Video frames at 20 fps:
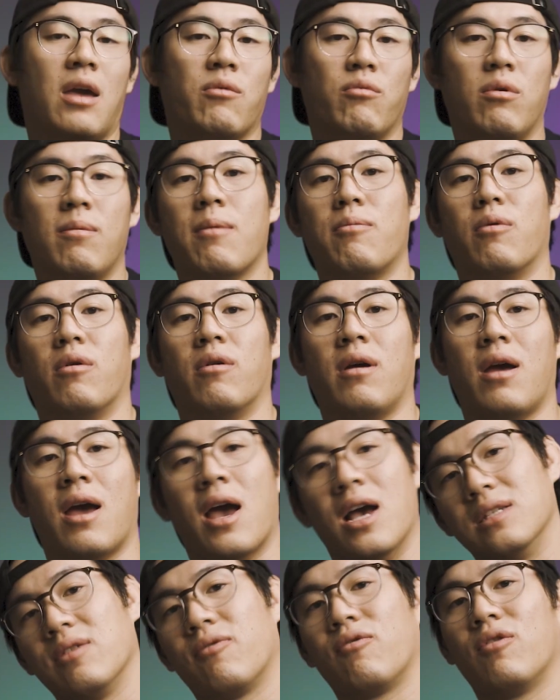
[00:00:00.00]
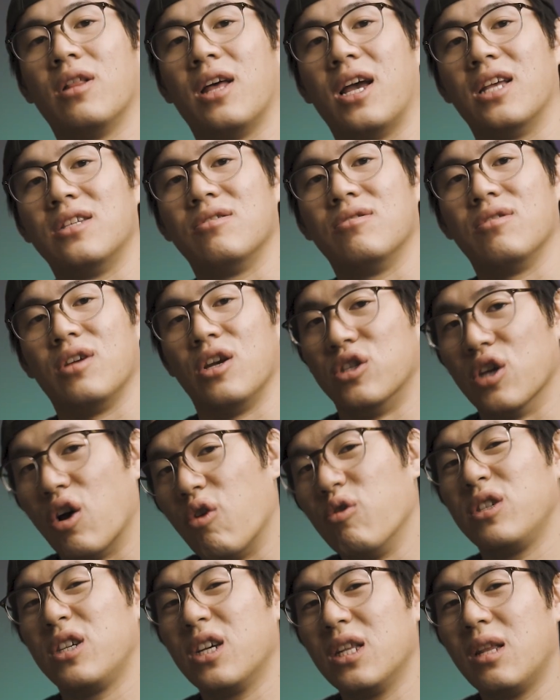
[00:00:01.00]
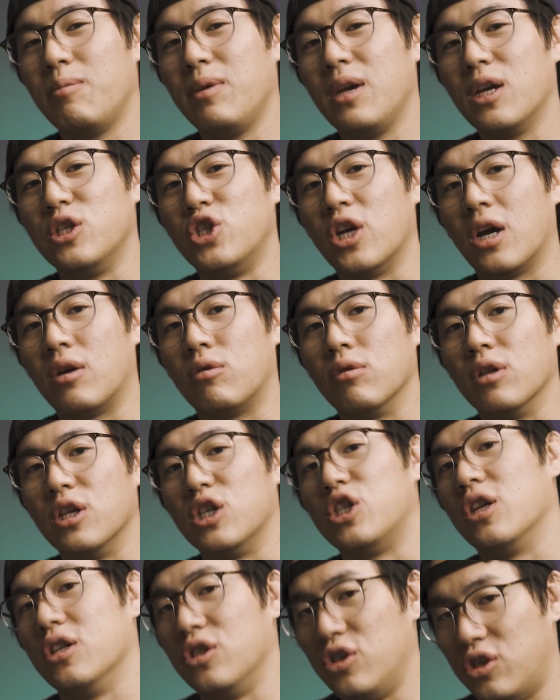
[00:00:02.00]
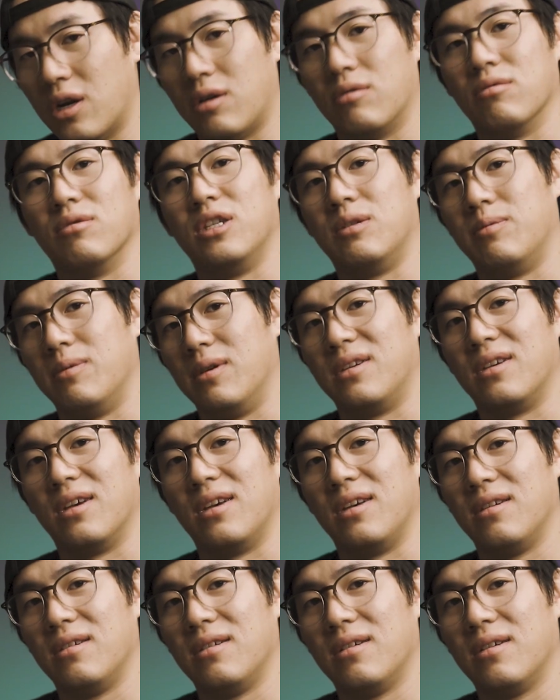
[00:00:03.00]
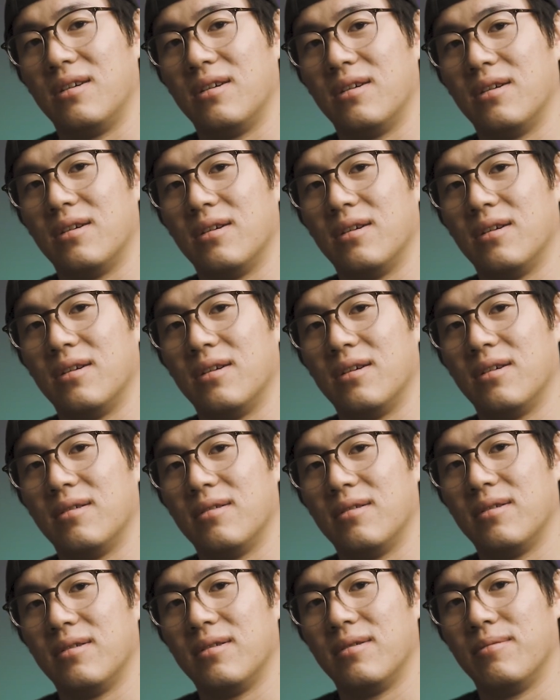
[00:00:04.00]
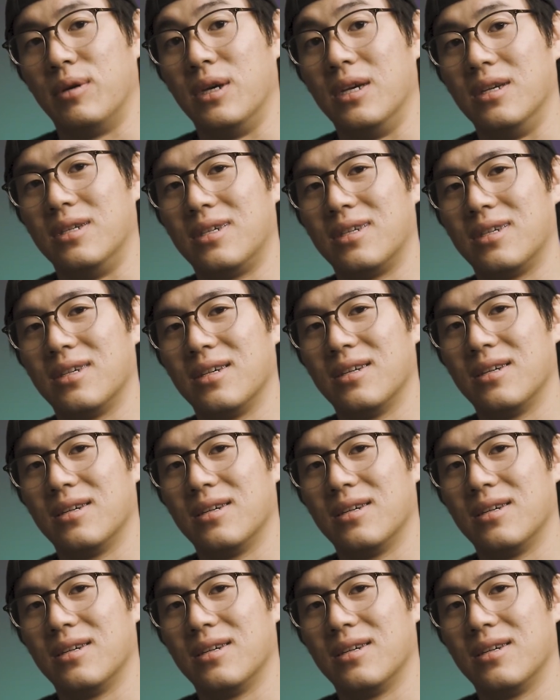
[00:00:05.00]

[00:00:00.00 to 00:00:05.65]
And remember, as a freelancer, it's always good to be a generalist, generally speaking. Peace.